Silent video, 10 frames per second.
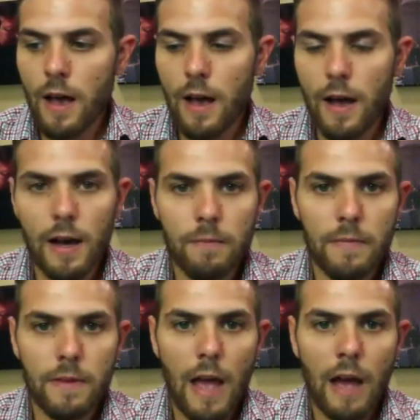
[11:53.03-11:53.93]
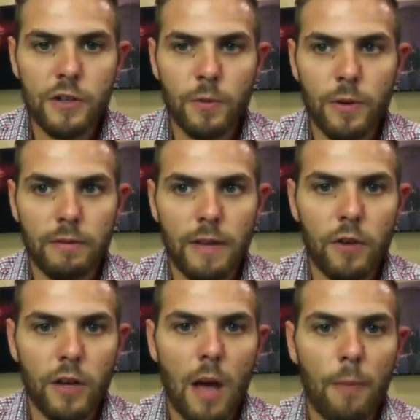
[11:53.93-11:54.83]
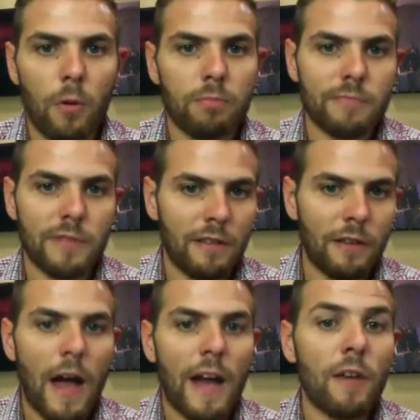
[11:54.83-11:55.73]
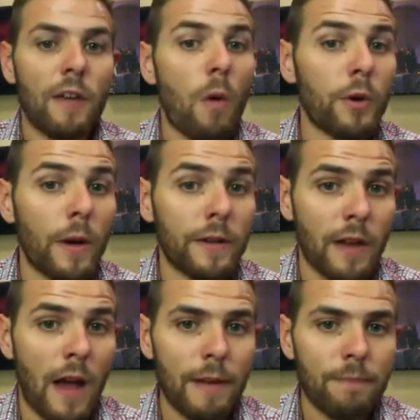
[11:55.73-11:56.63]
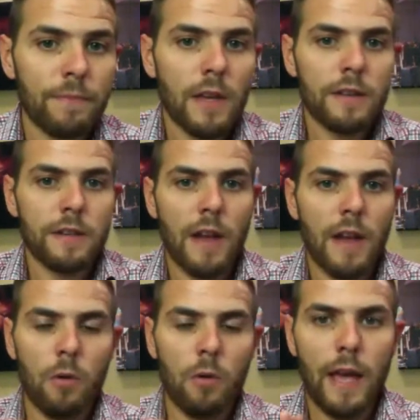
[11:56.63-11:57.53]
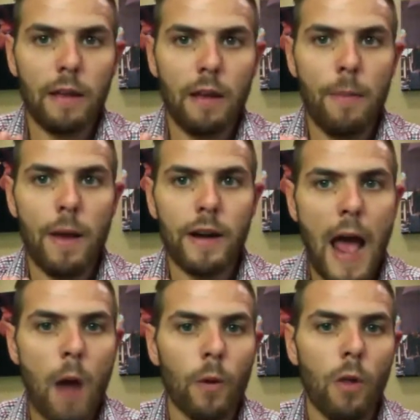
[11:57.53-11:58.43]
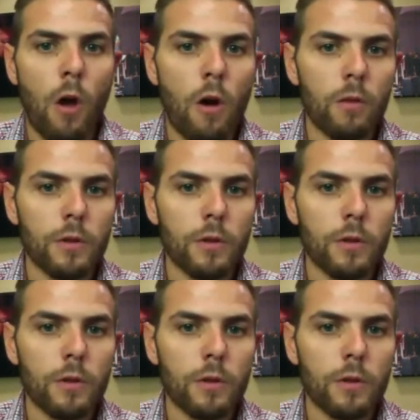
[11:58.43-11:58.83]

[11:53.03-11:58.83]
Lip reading: I just want to give you a little idea of what we're doing tonight. Tonight will be about an hour long.